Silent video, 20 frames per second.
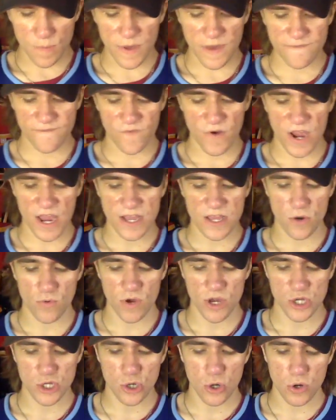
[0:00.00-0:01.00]
be afraid to
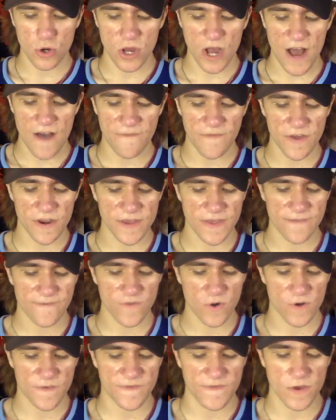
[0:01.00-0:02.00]
reach Cole Caulfield in the
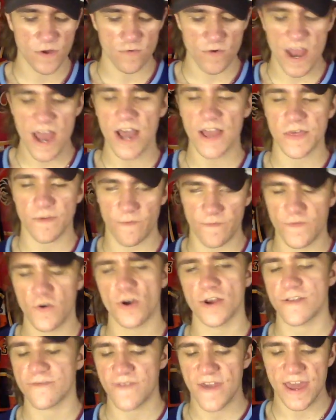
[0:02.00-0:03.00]
first few rounds,
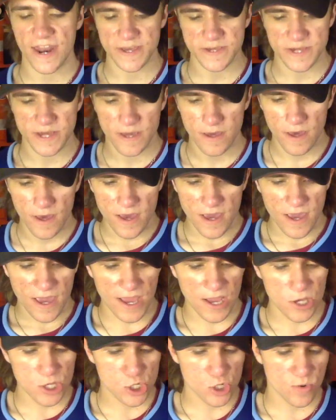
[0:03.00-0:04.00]
referring to fantasy.
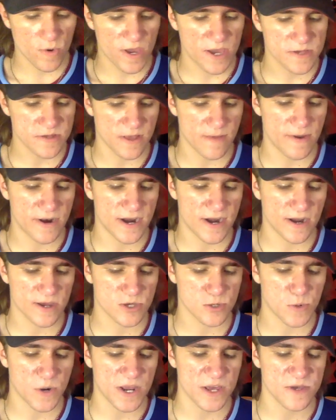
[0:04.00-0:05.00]
Injuries limited his
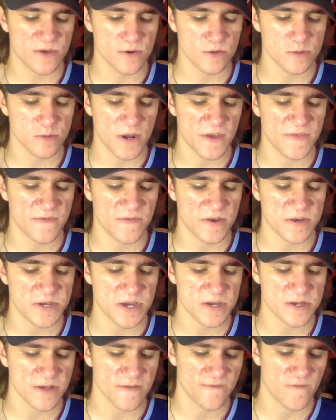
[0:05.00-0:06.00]
22-23
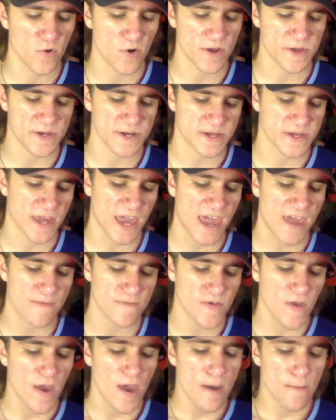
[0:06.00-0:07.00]
season to 46
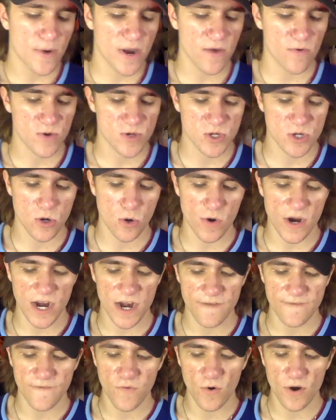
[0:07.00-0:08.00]
games, but he was scoring
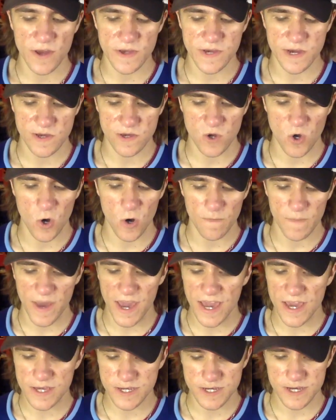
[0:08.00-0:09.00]
at a 46-goal
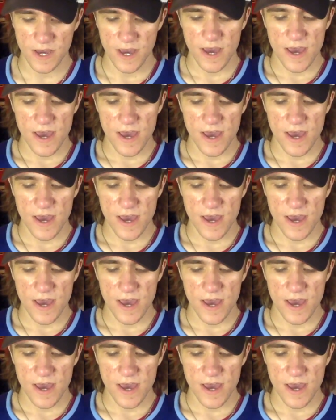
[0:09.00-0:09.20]
pace.